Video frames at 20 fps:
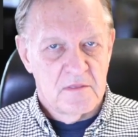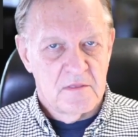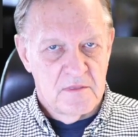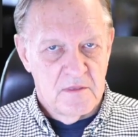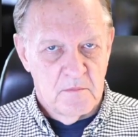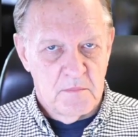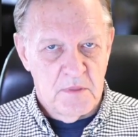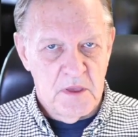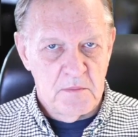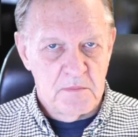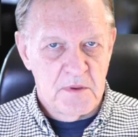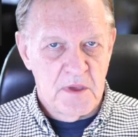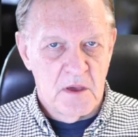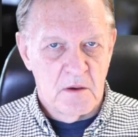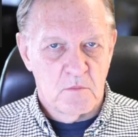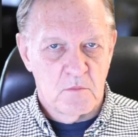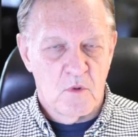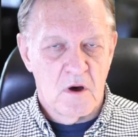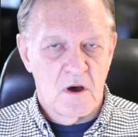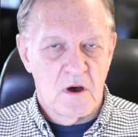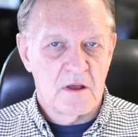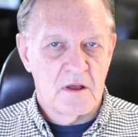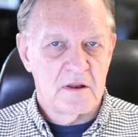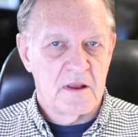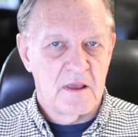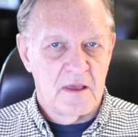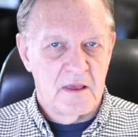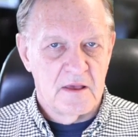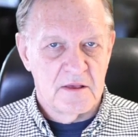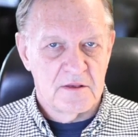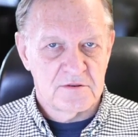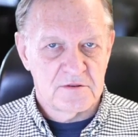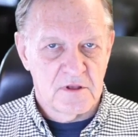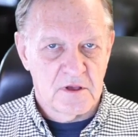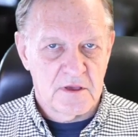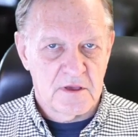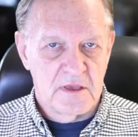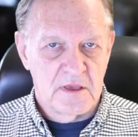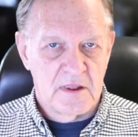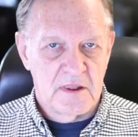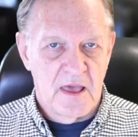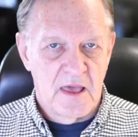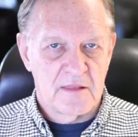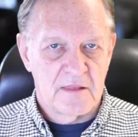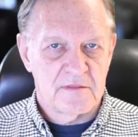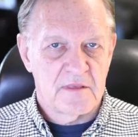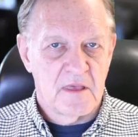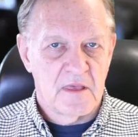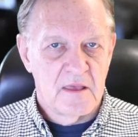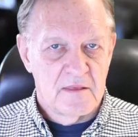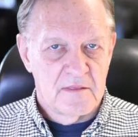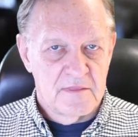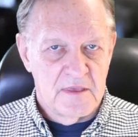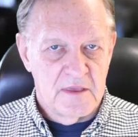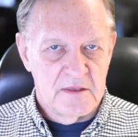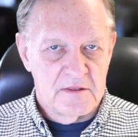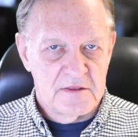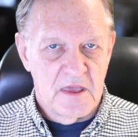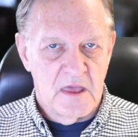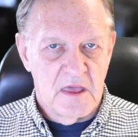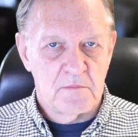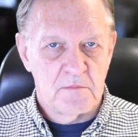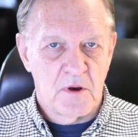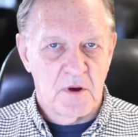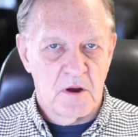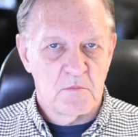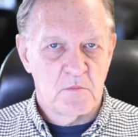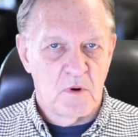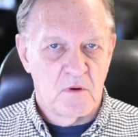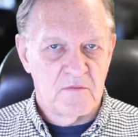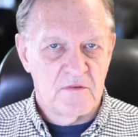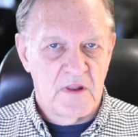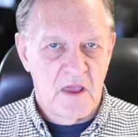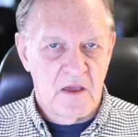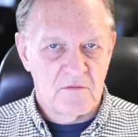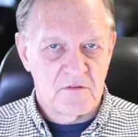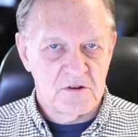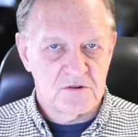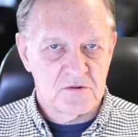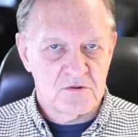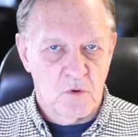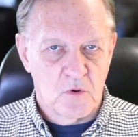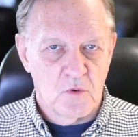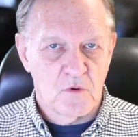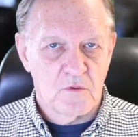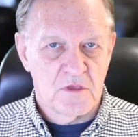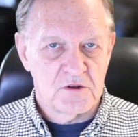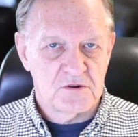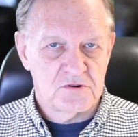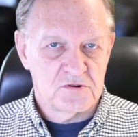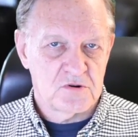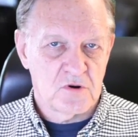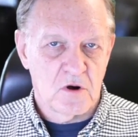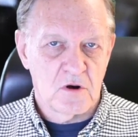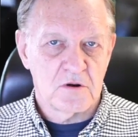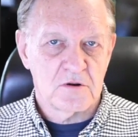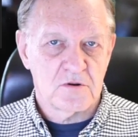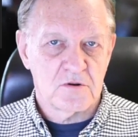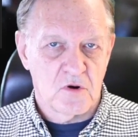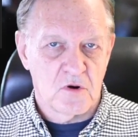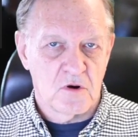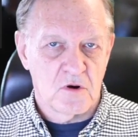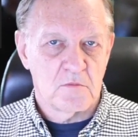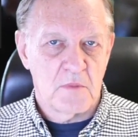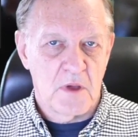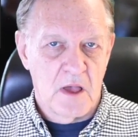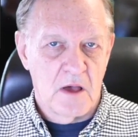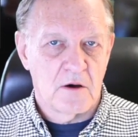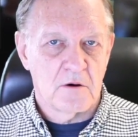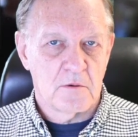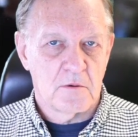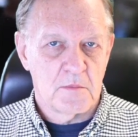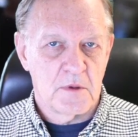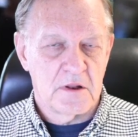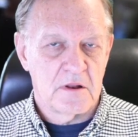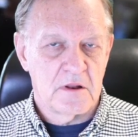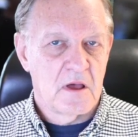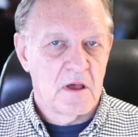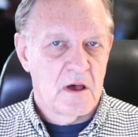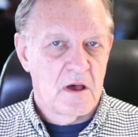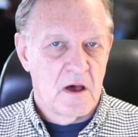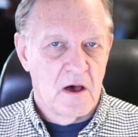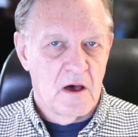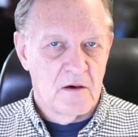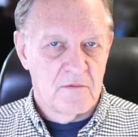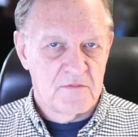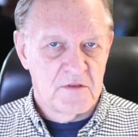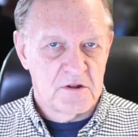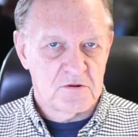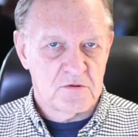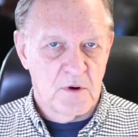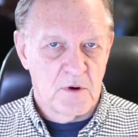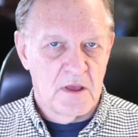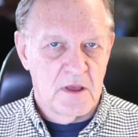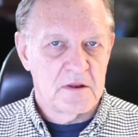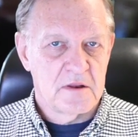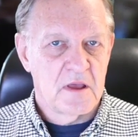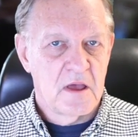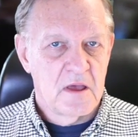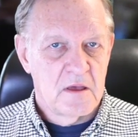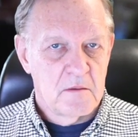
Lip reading: The PPM 1 is looking at the 10-period moving average, or the short-term element of the trend.